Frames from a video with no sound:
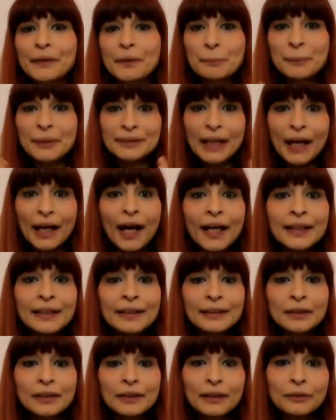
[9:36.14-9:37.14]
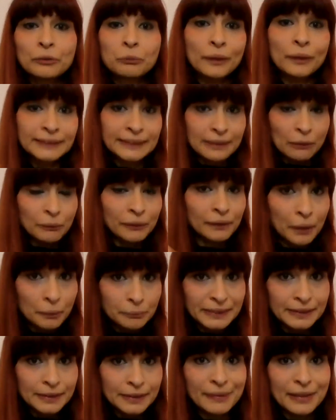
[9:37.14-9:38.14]
But I, when someone
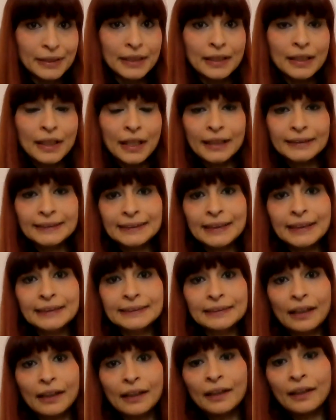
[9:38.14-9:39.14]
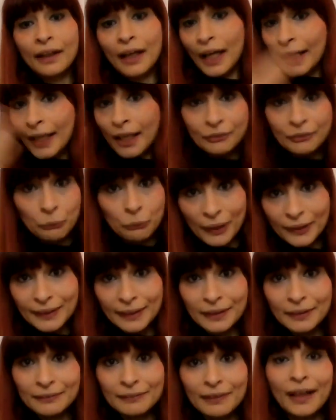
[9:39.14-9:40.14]
comes to me and says, uh, I have a
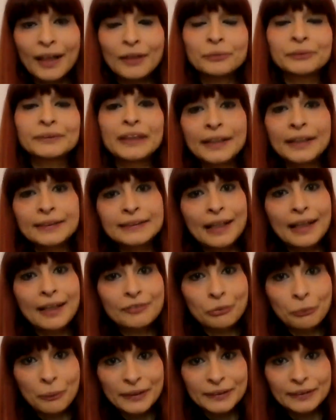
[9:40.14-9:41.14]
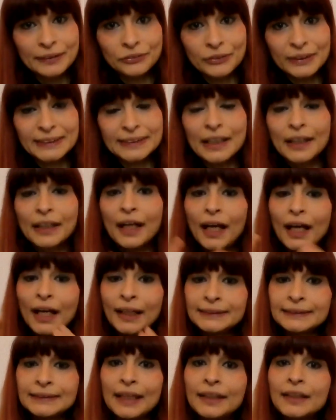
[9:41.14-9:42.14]
wedding, I would like to have a wedding dress.
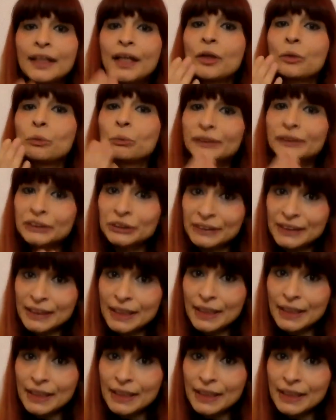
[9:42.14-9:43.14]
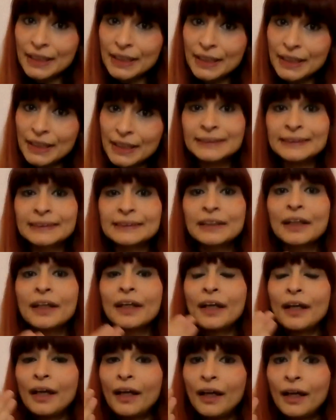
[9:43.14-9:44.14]
I say, which team it is,
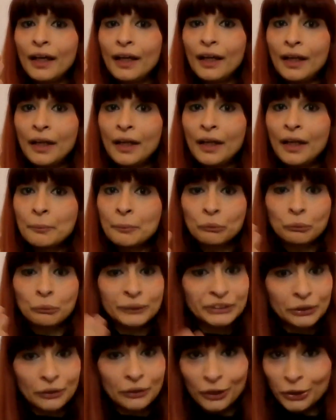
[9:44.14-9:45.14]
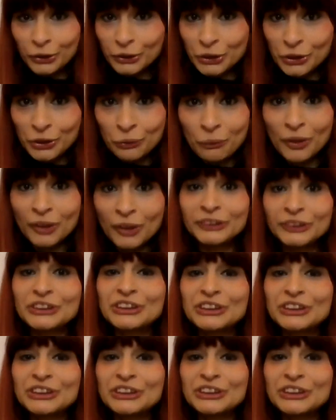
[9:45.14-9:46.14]
um, which color do you want?
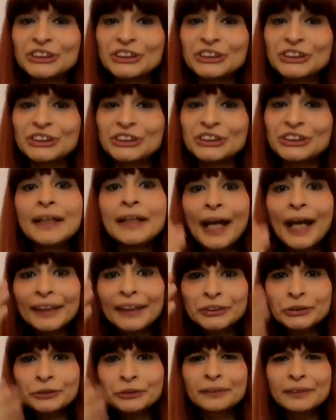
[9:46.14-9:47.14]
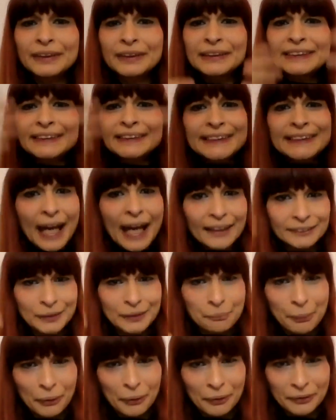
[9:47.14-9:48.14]
I, I actually scan
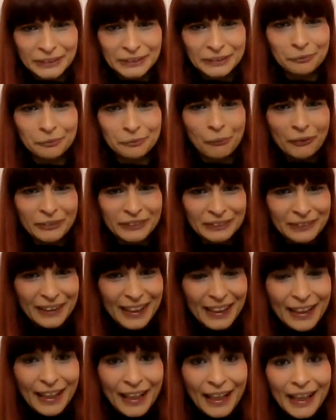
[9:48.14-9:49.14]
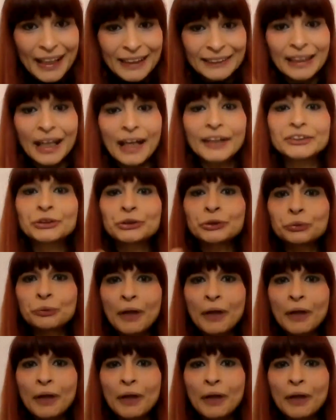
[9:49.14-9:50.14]
the person mostly, and I
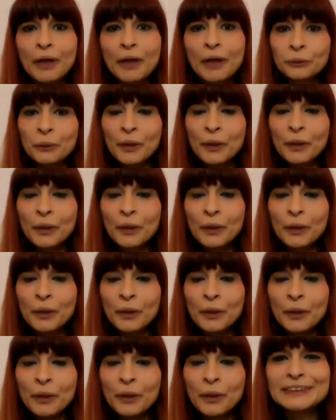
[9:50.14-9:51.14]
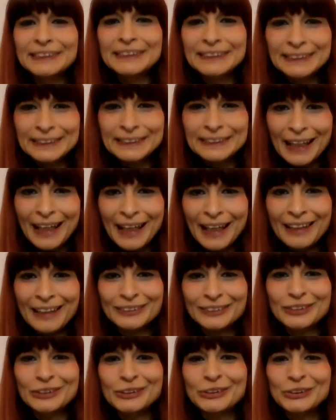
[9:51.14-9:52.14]
try to to
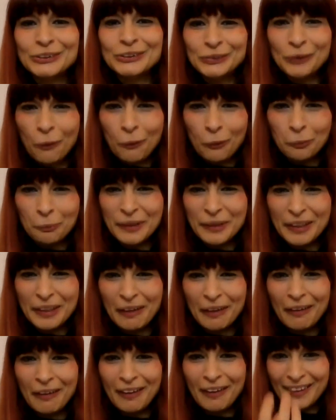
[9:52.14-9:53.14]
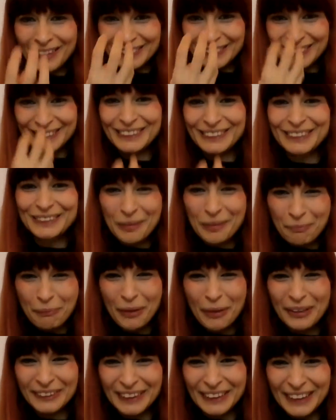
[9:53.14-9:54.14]
understand the soul behind the
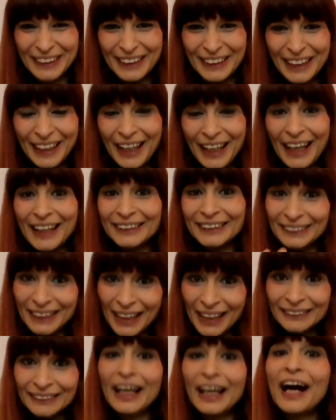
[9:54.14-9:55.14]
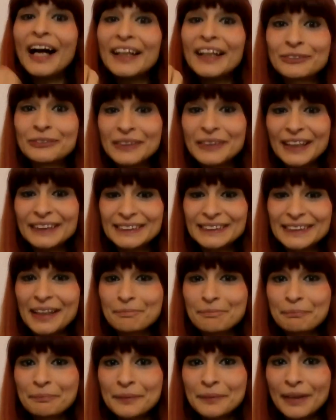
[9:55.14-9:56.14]
body, and then I create
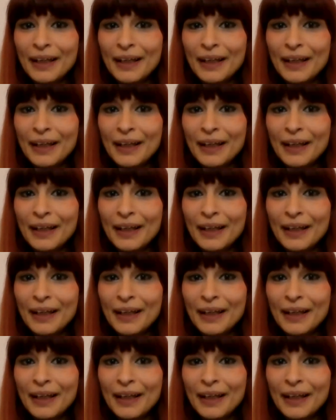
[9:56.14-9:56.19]
them.